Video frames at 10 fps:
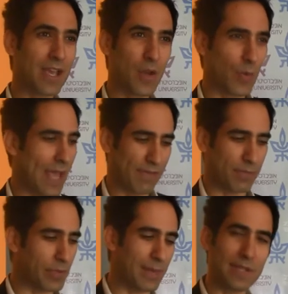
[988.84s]
We have the
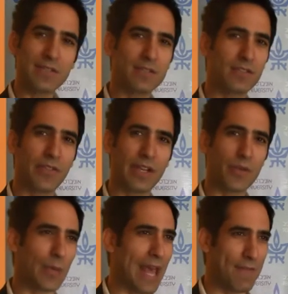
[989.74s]
Prime Minister there,
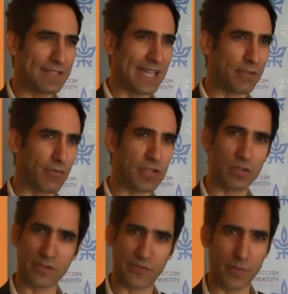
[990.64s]
we have state
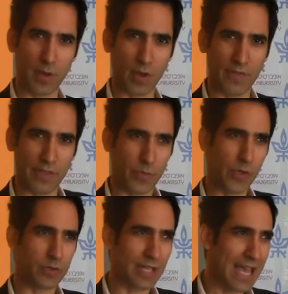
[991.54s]
officials from all over the
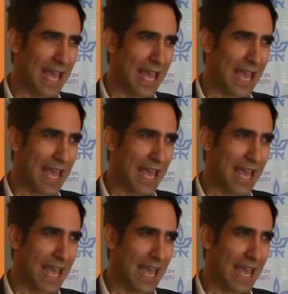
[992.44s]
world.